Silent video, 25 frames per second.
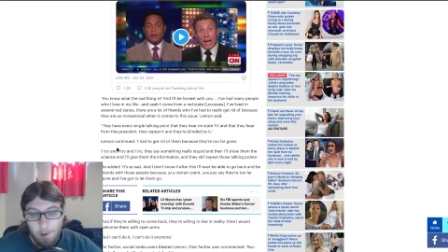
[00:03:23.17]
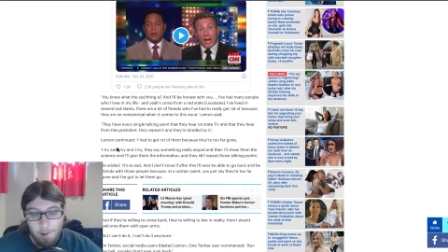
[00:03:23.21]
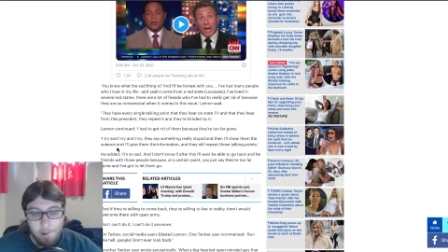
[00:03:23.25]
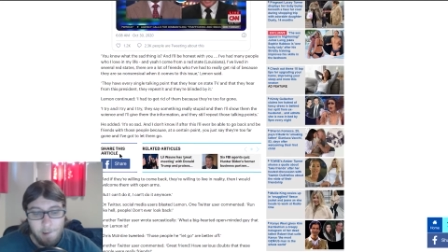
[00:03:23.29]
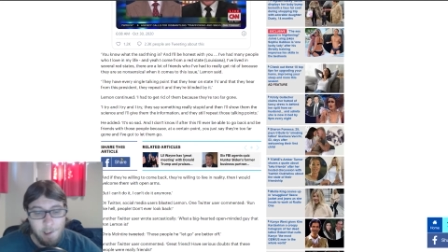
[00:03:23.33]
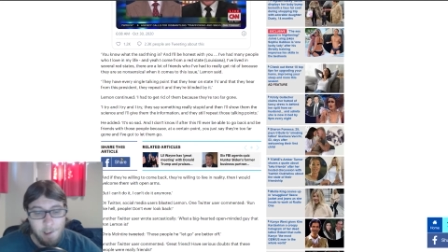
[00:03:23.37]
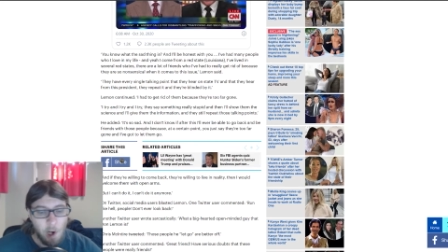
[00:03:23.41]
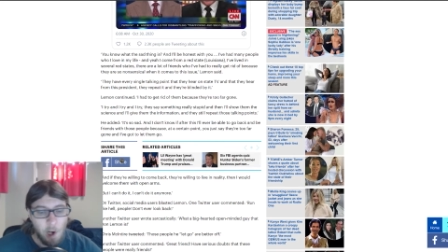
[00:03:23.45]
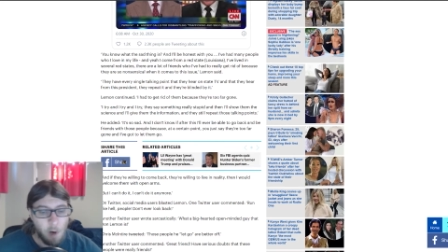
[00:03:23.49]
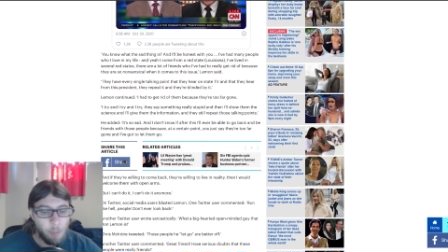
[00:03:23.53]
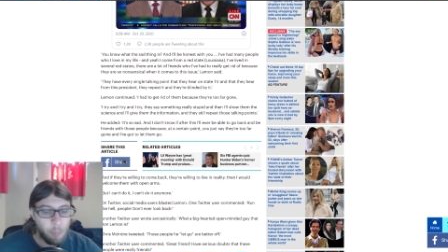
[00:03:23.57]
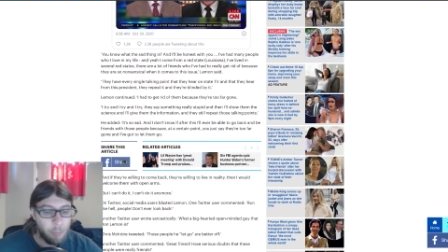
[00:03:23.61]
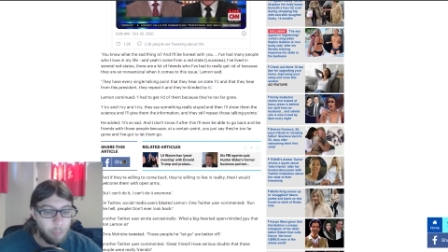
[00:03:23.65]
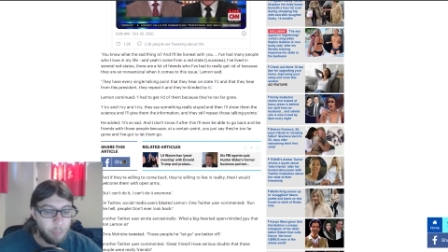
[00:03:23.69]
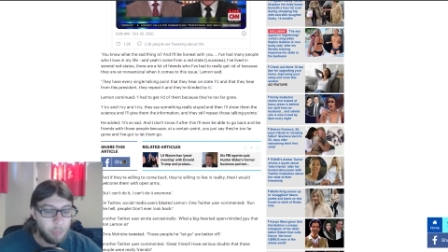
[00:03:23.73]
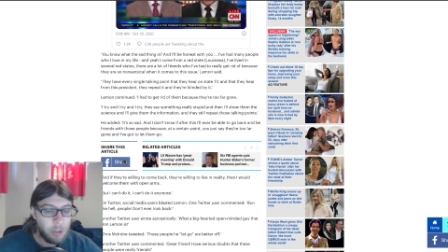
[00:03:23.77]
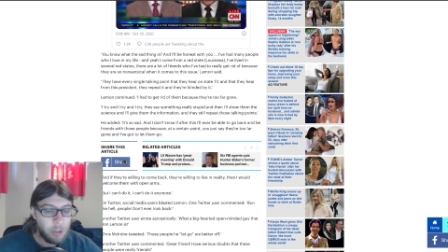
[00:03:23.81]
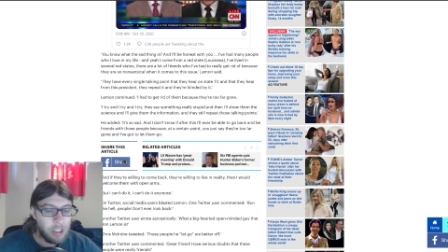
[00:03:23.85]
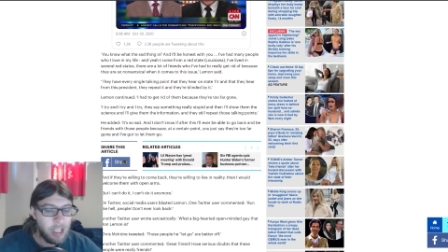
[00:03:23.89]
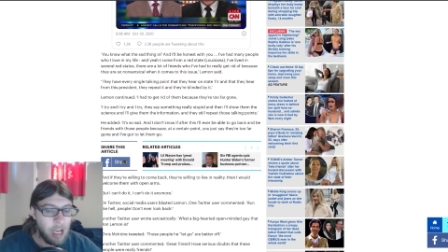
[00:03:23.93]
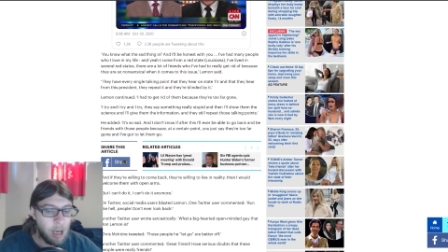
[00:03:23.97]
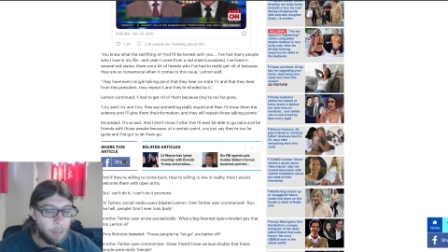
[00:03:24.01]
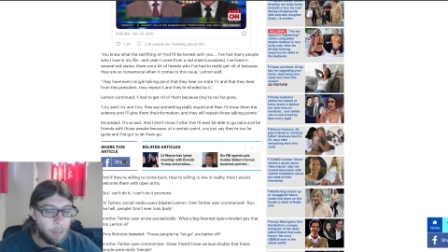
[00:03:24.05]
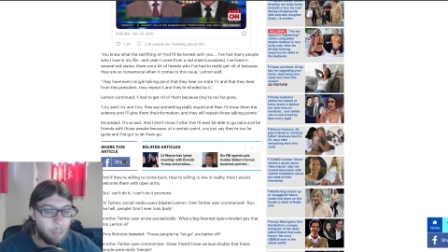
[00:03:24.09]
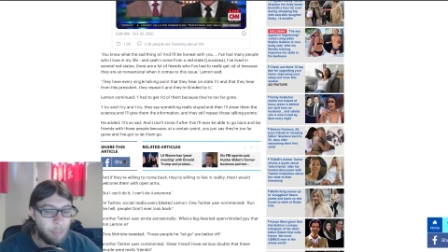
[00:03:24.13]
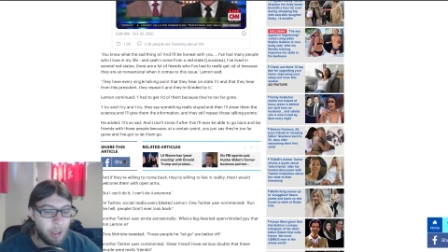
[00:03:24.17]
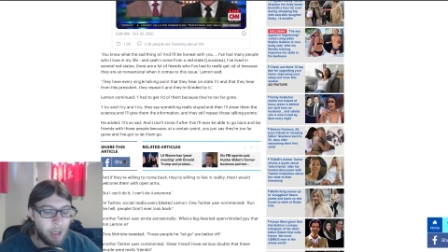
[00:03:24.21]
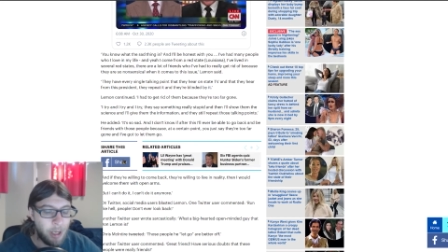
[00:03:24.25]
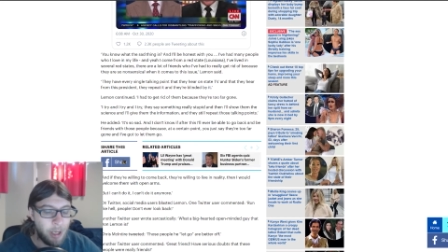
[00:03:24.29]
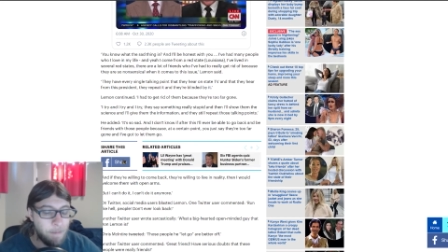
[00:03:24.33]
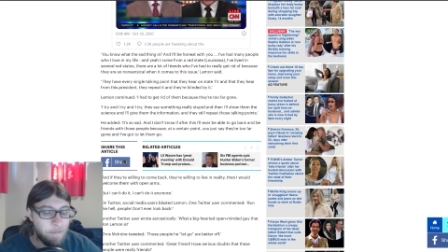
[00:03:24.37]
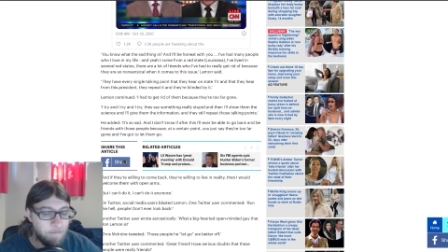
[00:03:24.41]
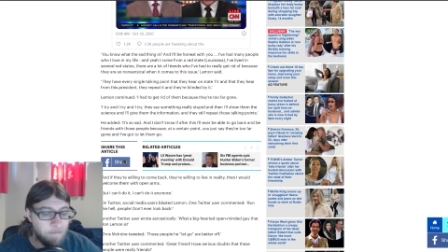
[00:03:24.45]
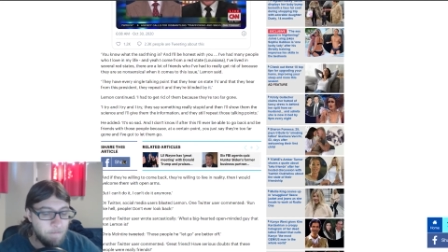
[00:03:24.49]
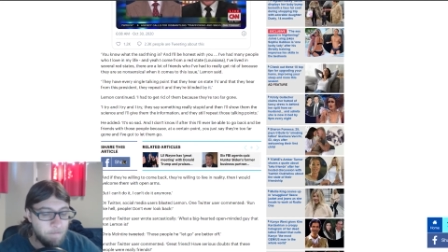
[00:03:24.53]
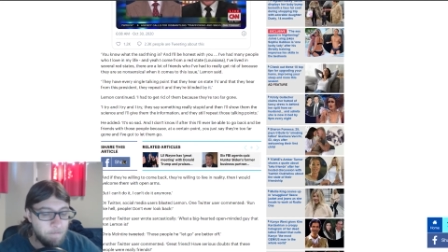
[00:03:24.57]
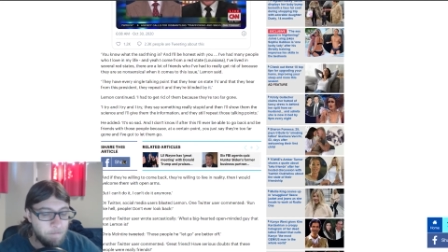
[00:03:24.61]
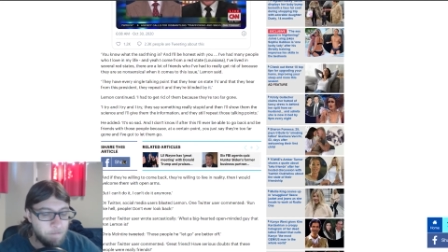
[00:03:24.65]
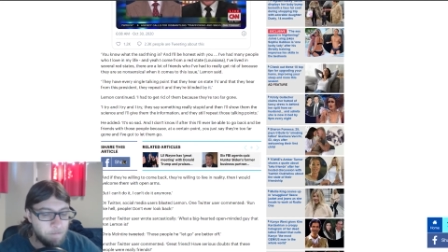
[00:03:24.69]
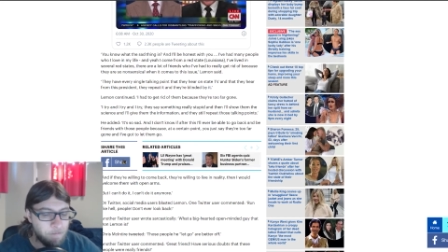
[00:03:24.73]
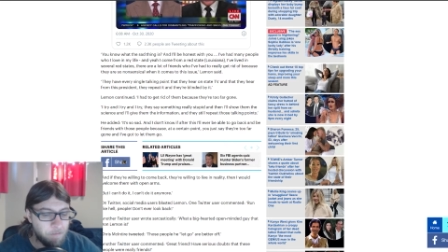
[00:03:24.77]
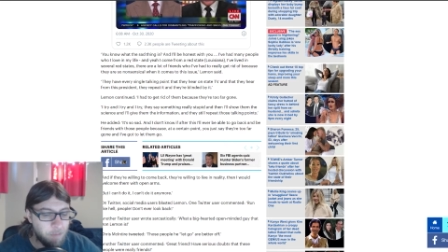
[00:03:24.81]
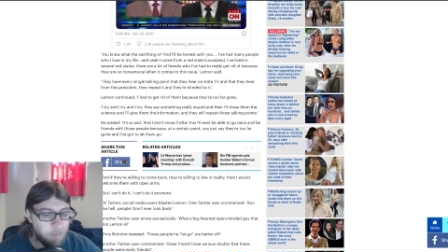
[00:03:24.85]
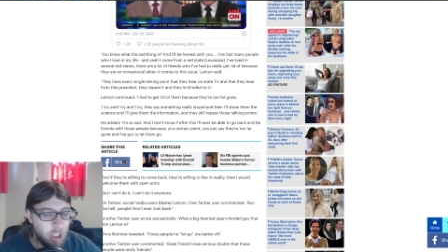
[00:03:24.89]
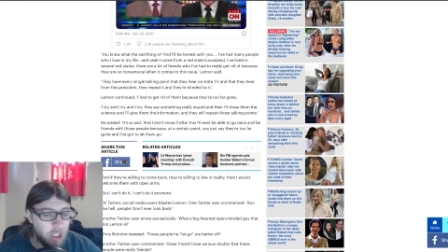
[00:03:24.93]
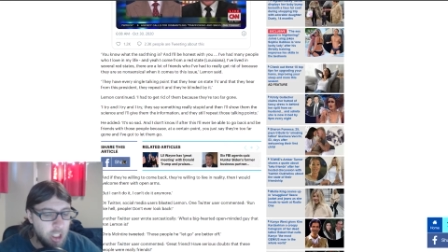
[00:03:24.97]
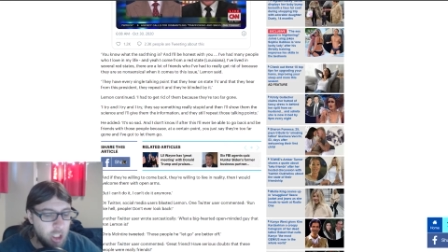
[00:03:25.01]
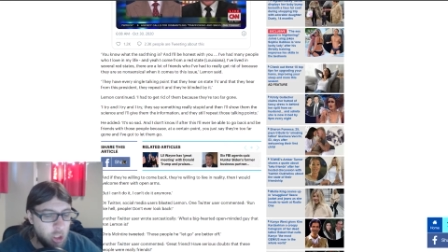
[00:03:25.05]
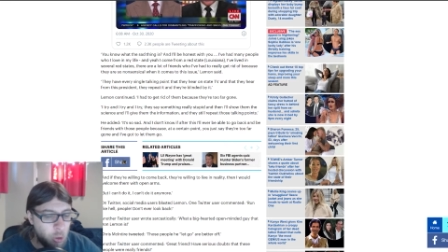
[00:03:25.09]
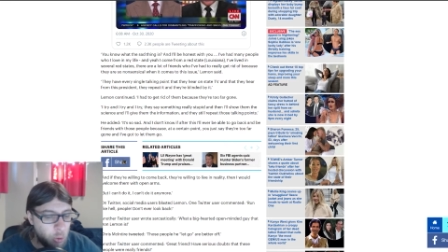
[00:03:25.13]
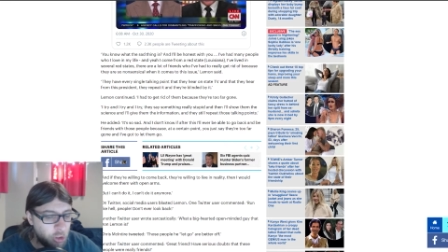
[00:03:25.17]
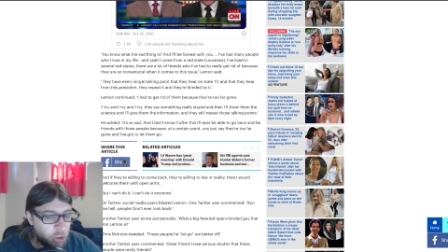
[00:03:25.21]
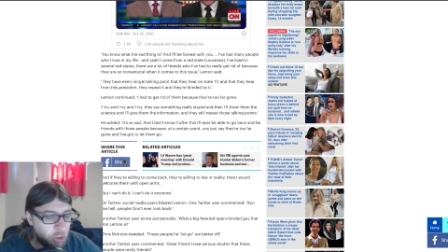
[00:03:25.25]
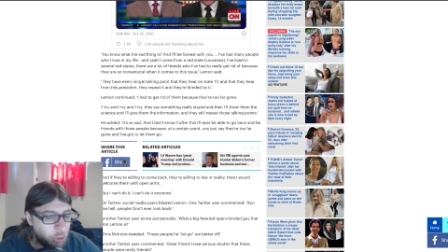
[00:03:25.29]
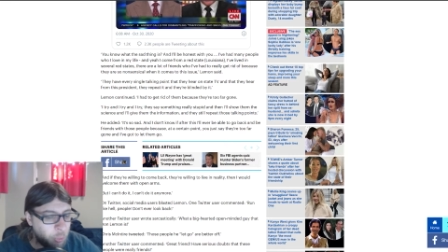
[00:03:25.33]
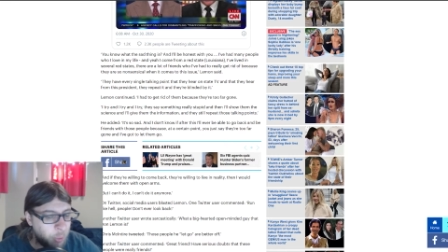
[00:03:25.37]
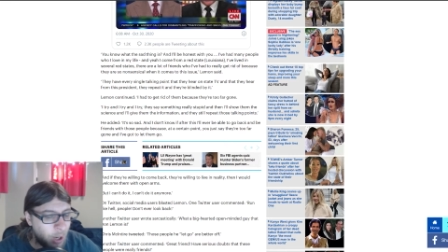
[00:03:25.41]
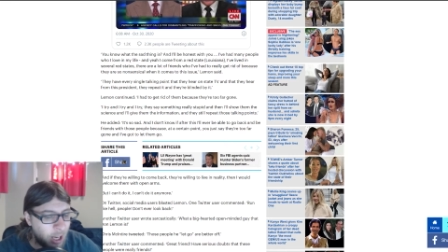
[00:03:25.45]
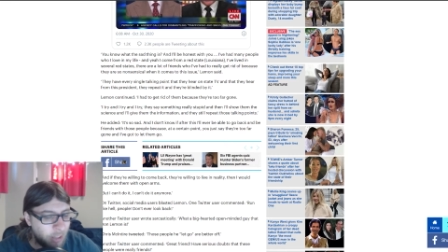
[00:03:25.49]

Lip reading: No, yeah, but you just